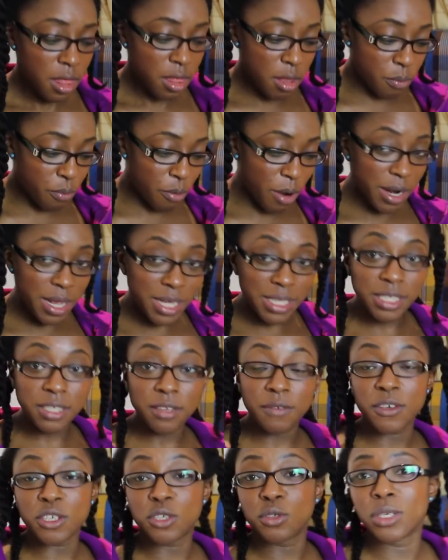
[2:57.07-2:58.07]
The products
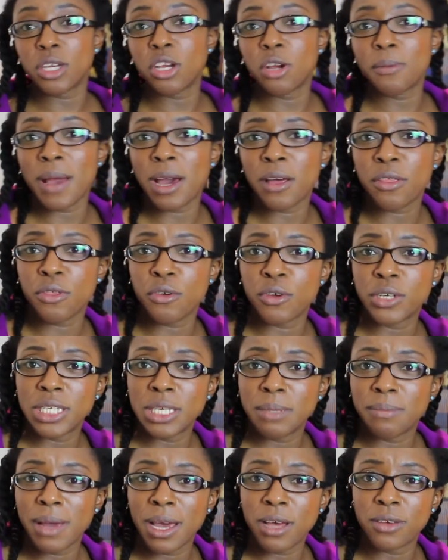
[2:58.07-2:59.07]
individually are about
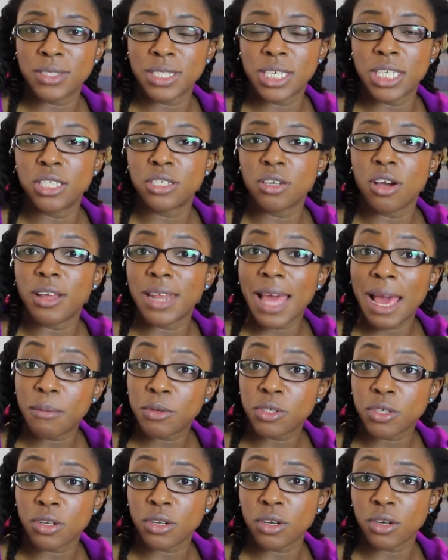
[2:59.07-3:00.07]
13 pounds each on
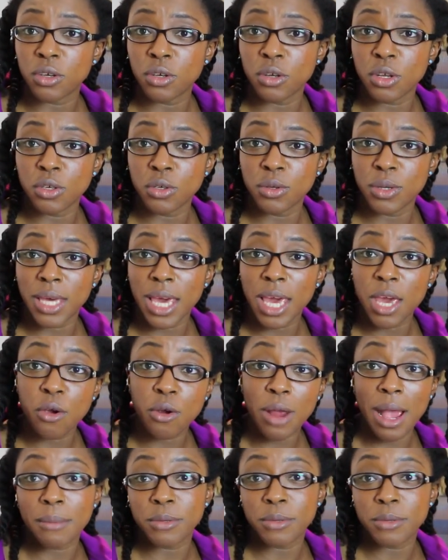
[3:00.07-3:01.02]
amazon.co.uk or